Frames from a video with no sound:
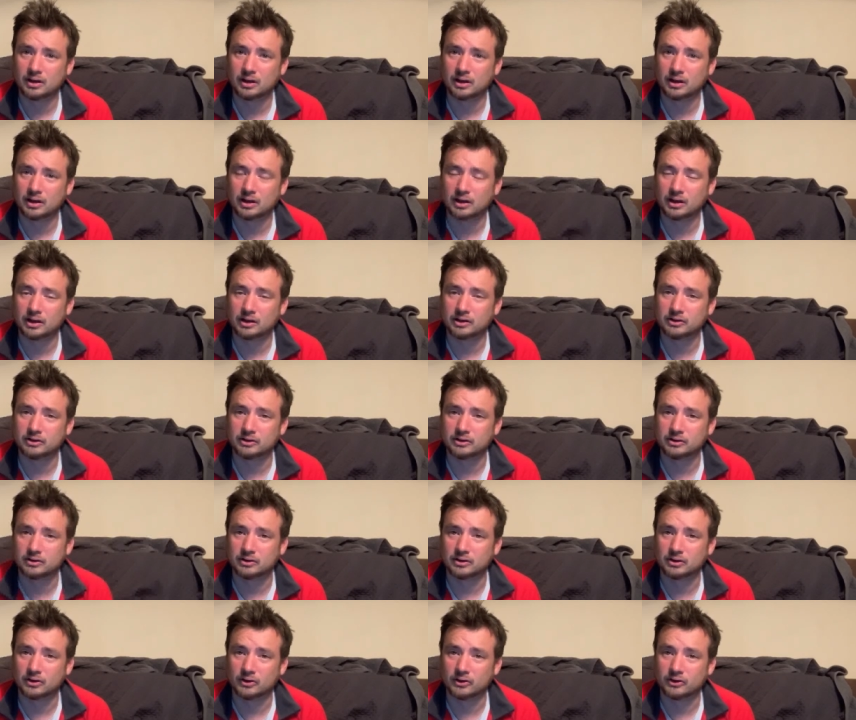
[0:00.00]
And
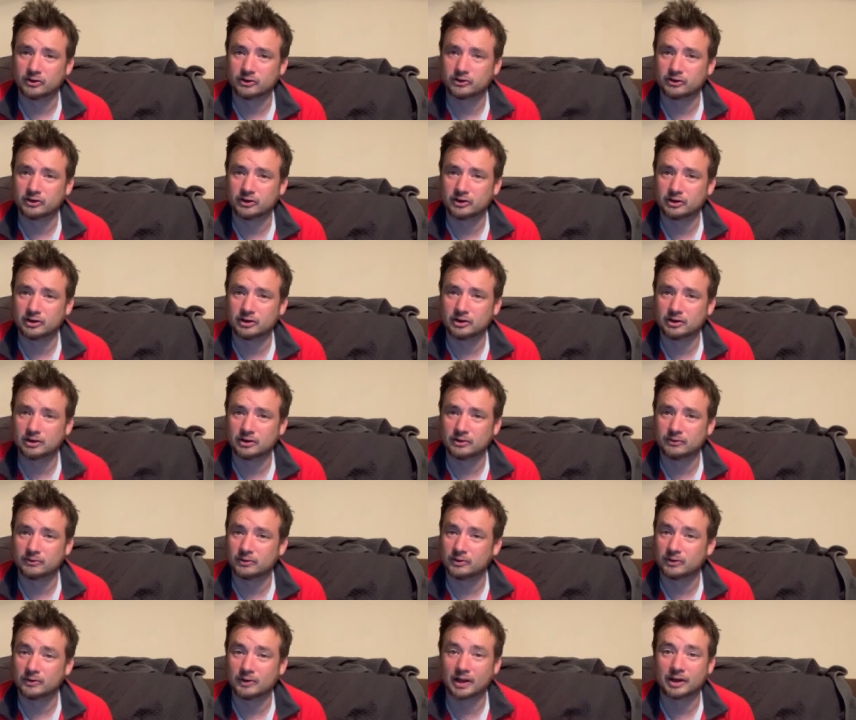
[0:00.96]
honestly,
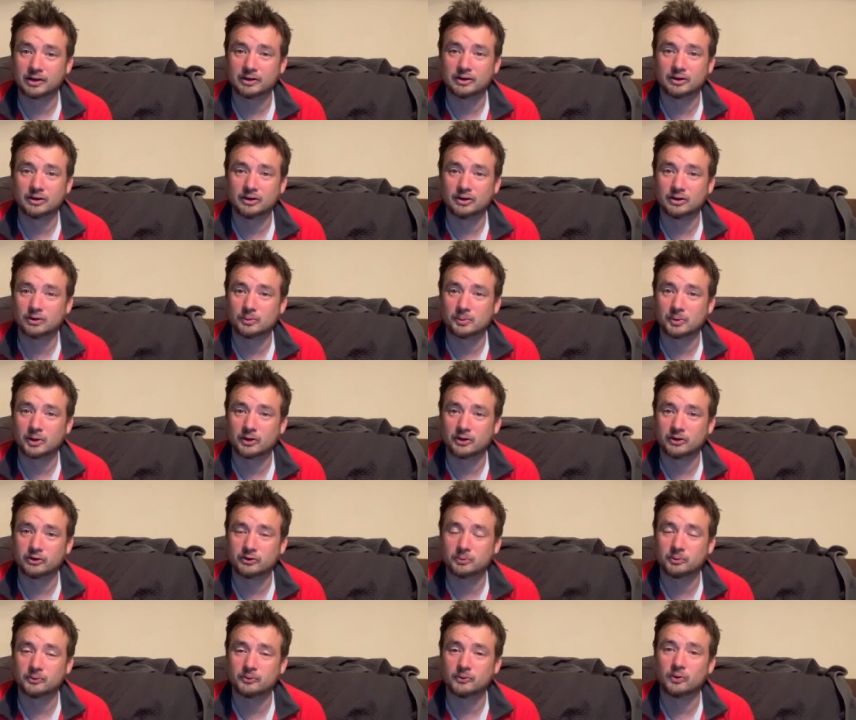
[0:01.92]
if you haven't heard about
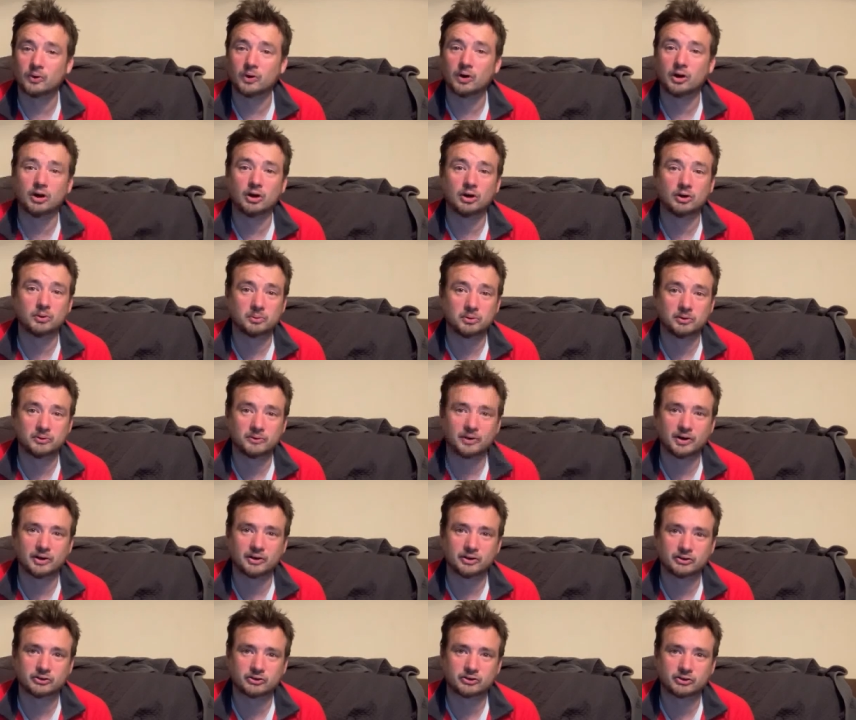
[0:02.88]
this before, I hope you
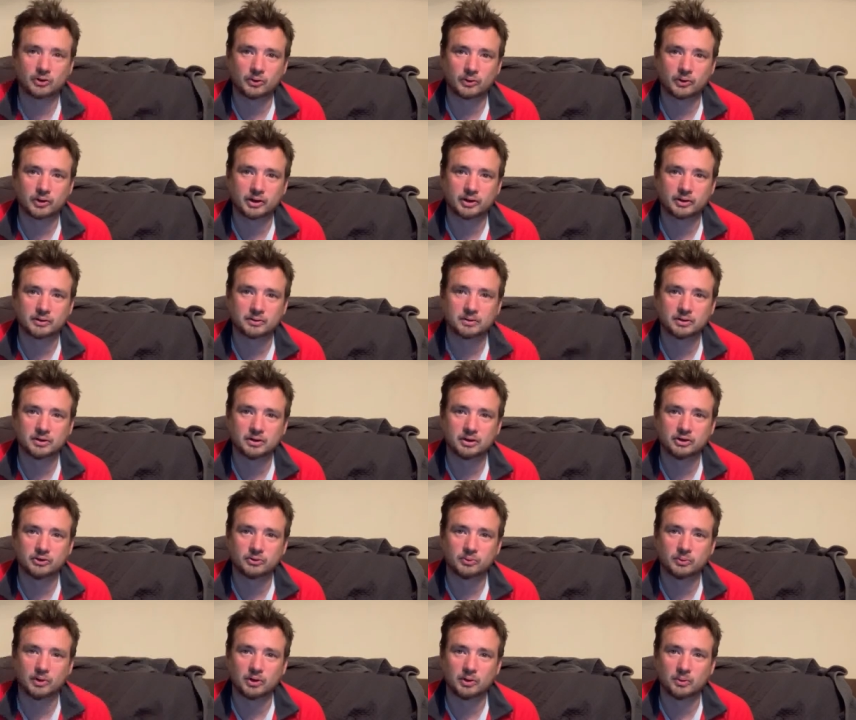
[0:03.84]
found it shocking
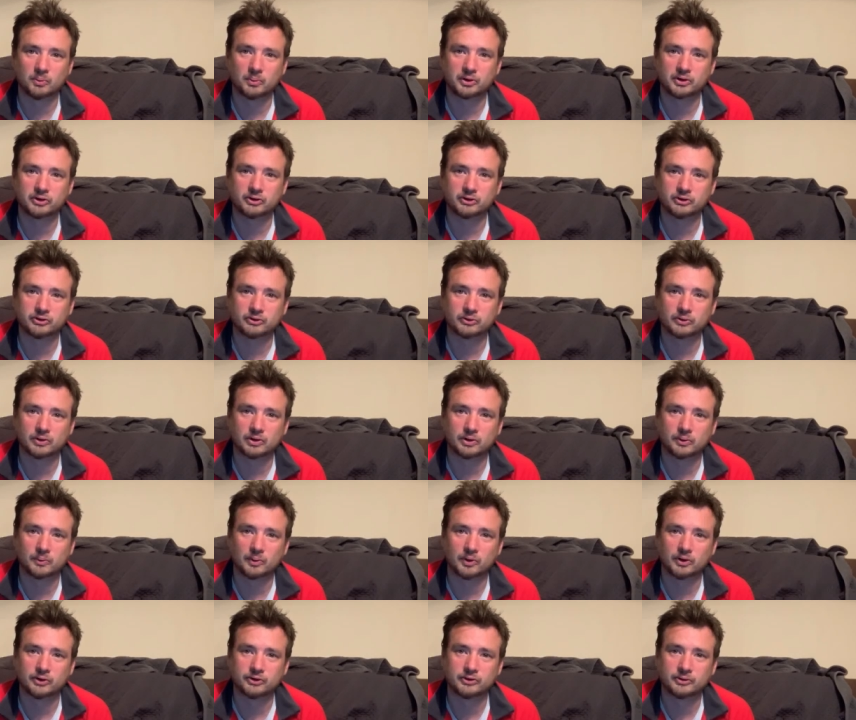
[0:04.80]
as well, because it truly
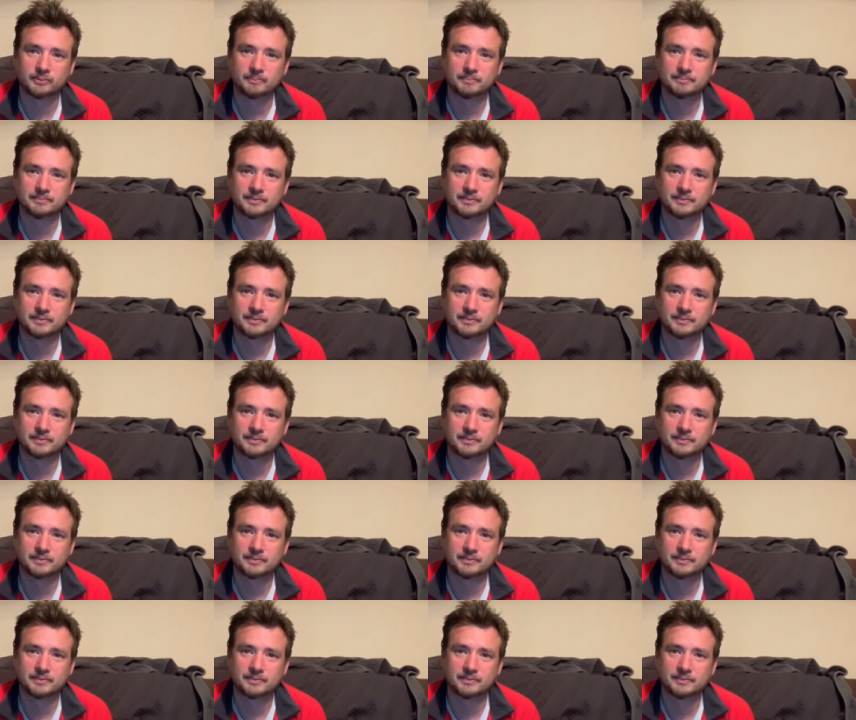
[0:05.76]
was.